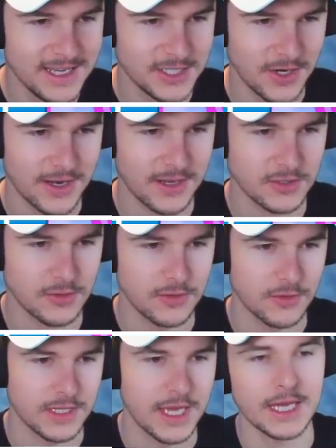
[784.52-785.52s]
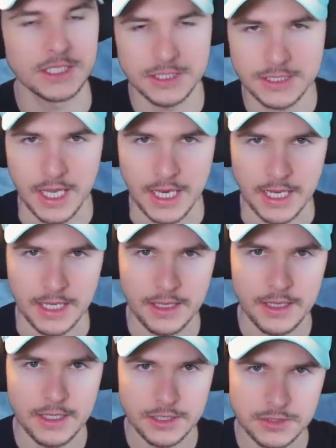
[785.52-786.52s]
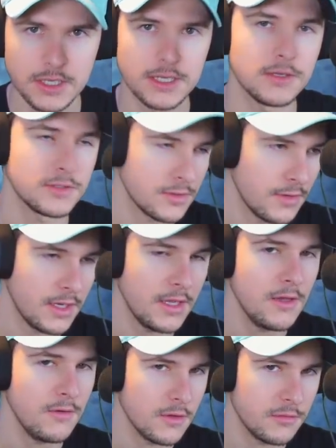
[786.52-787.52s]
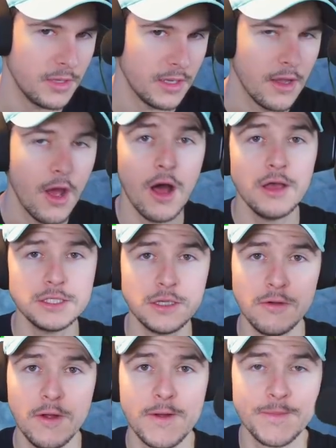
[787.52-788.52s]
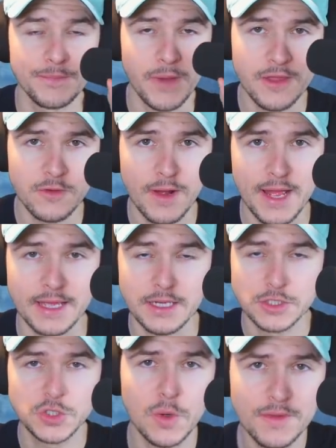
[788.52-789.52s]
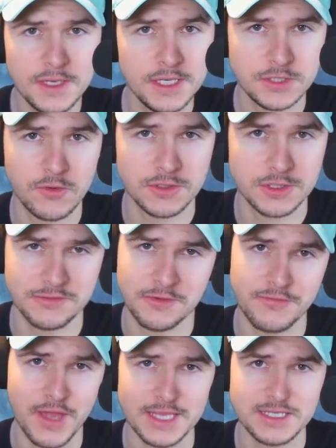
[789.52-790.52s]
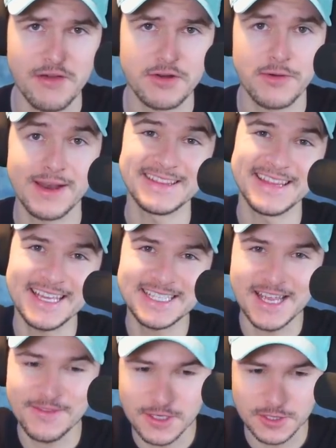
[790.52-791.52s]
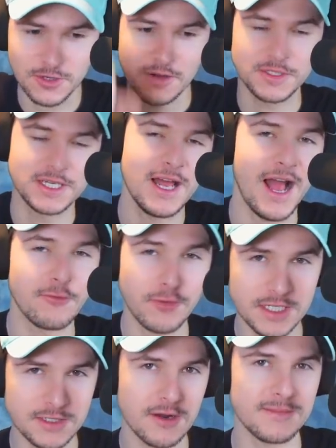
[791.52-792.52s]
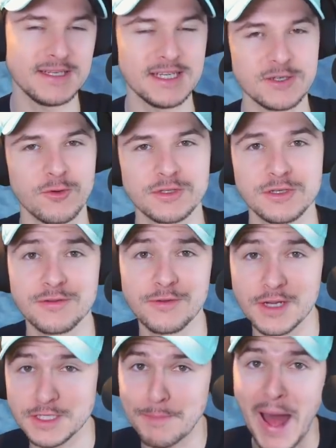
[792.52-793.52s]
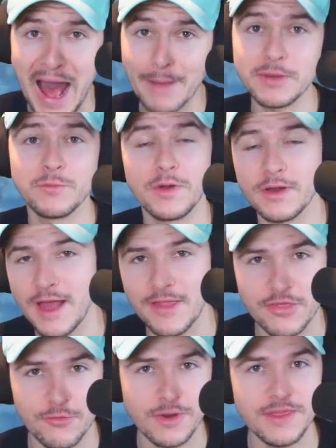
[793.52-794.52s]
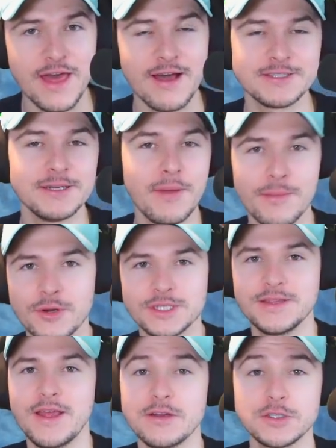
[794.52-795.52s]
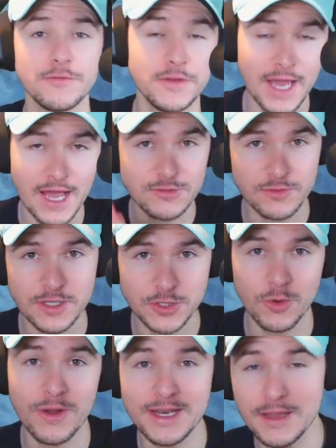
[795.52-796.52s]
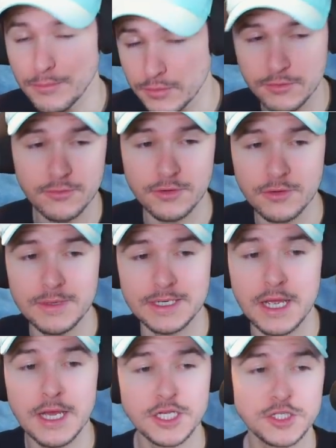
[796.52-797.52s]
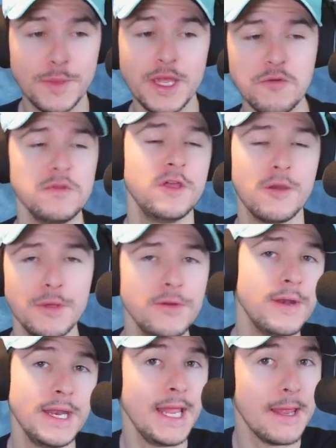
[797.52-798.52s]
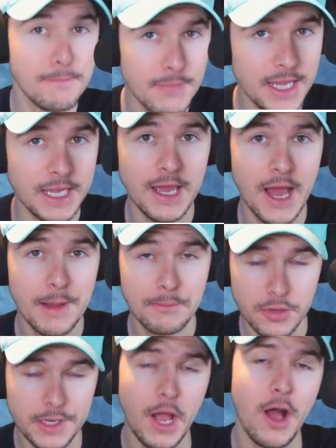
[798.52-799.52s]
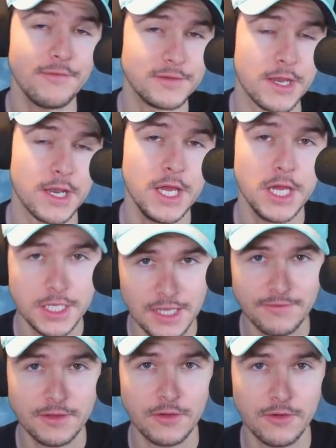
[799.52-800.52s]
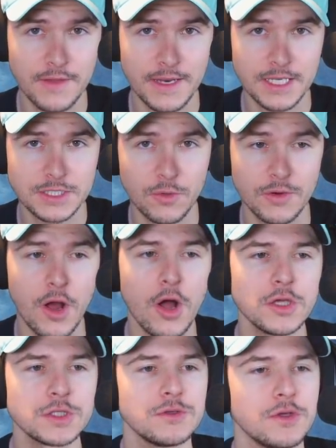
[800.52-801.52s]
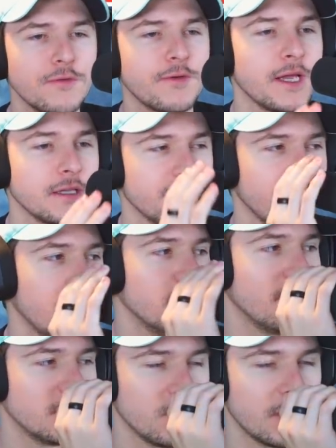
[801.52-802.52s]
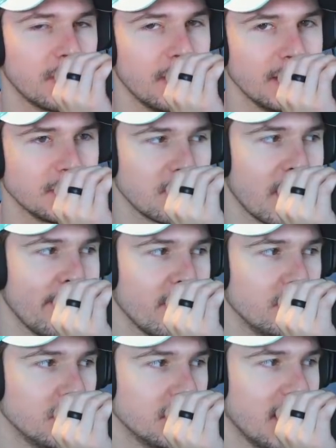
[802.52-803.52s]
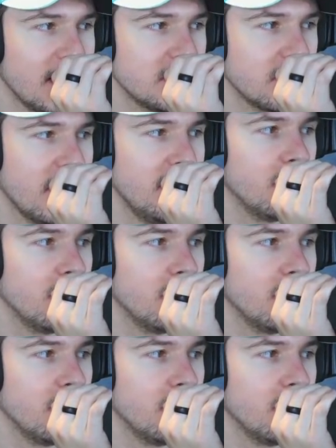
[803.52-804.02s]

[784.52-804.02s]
He's trying to get a screen with the egg, just kidding trying to get screeny with me. Also, by the way, join the Discord server if you guys haven't already. Links in the description. I restarted my Discord server. It's popping. We already got 3,000 members in there. So if you guys want to join the Blue Crew and speak with the community and me pretty often, definitely go to that Discord. Also, don't forget to follow my Twitter and Instagram at Russo Talks. Okay, no